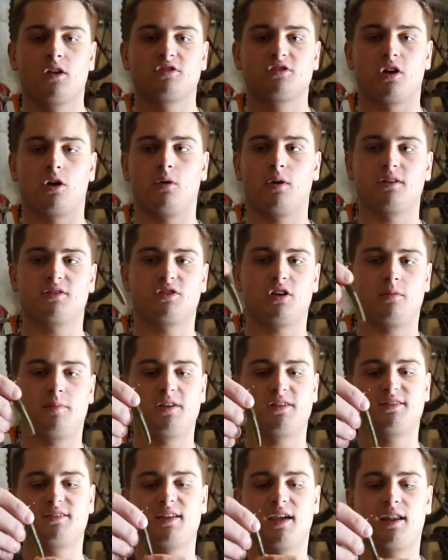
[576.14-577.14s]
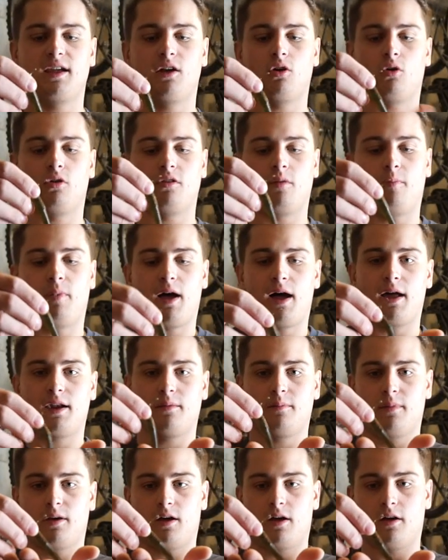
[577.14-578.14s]
so it's going to be sitting on the
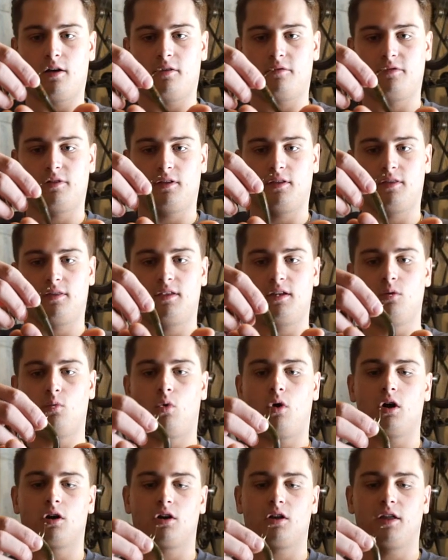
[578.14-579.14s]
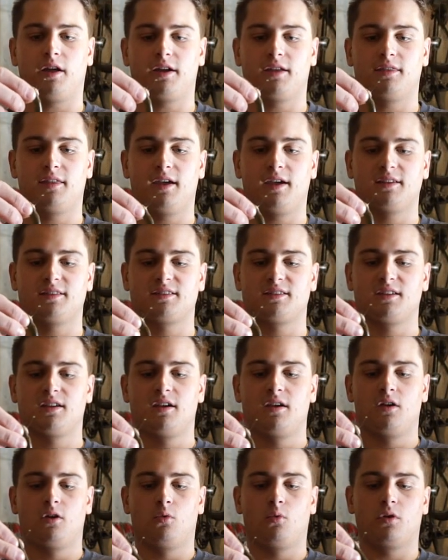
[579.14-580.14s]
bottom of the water like this
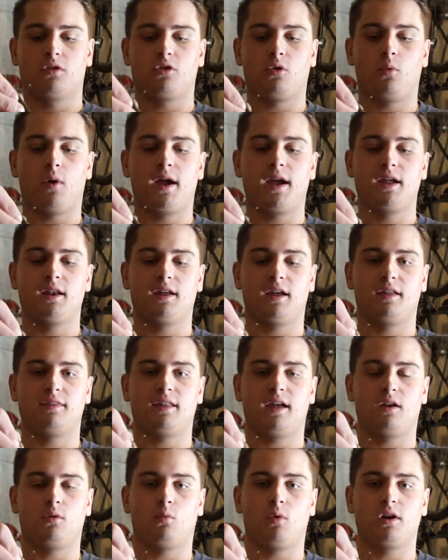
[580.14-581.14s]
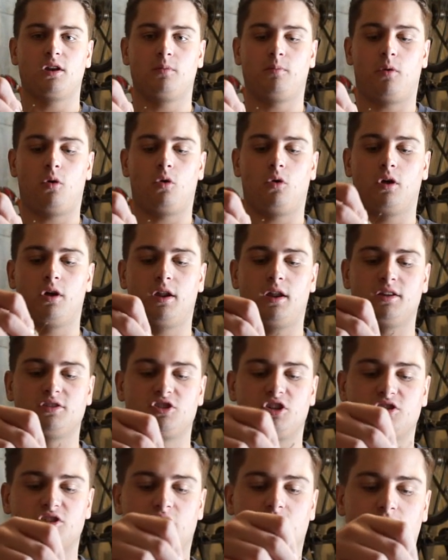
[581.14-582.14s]
with the weight, and then when you pull it, it's
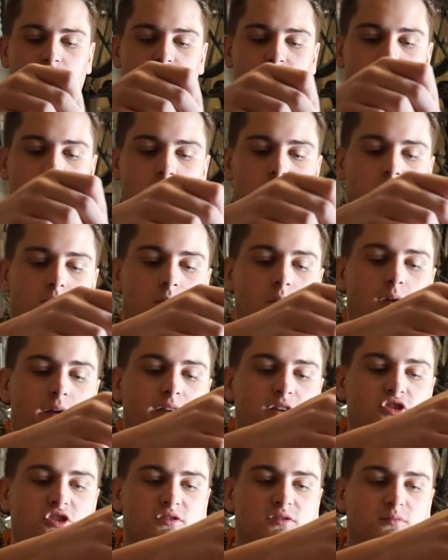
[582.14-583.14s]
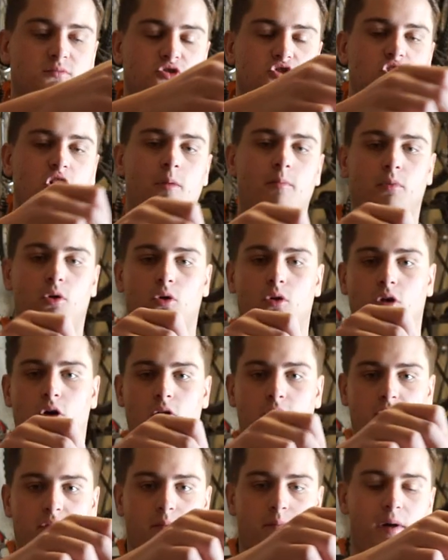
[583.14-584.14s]
just going to like just jumble
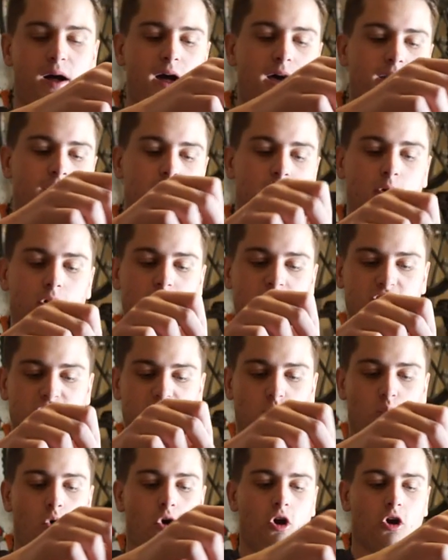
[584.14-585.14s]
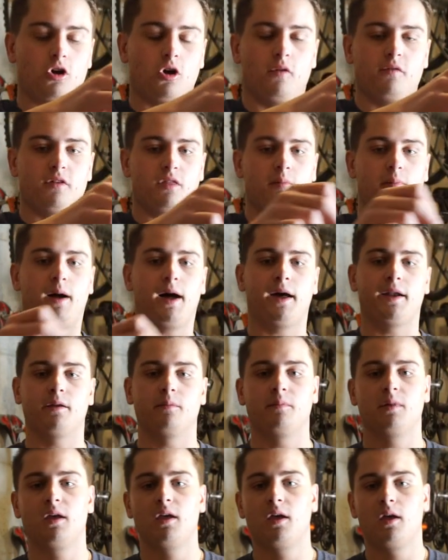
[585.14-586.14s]
over the bottom or just walk over the
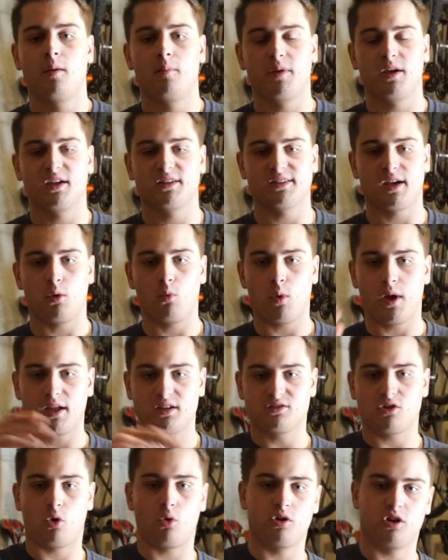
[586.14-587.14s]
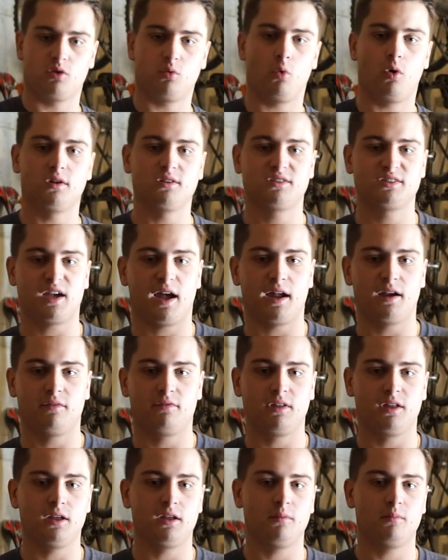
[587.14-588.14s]
bottom because that weight's holding one side
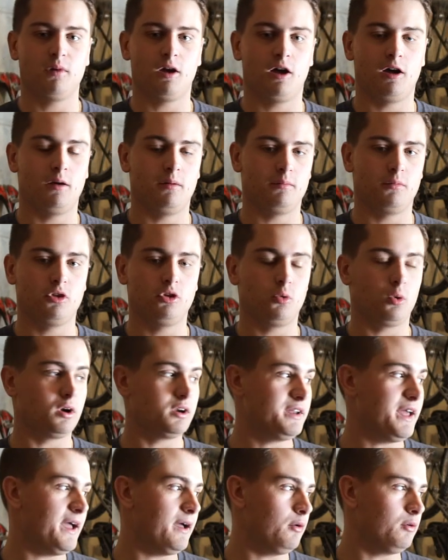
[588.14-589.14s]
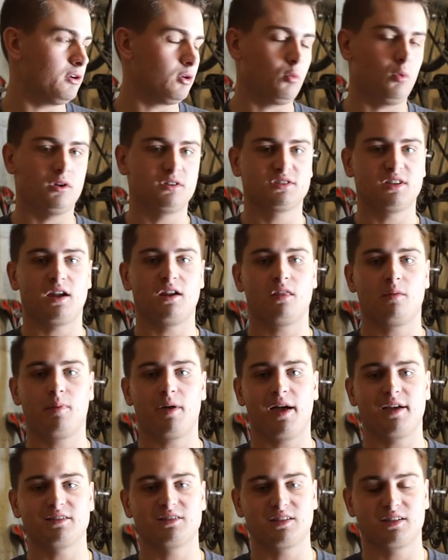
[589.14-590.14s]
of the um, lure down or one side of the
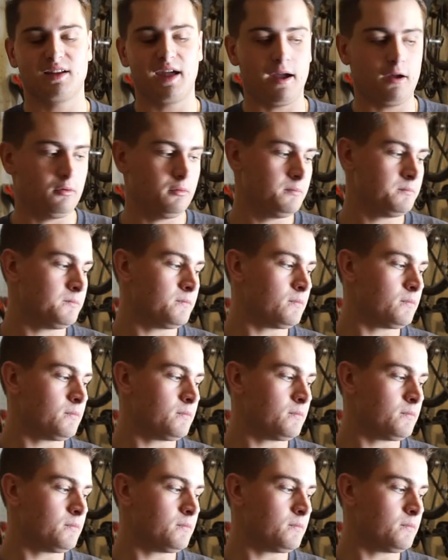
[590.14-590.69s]
plastic down.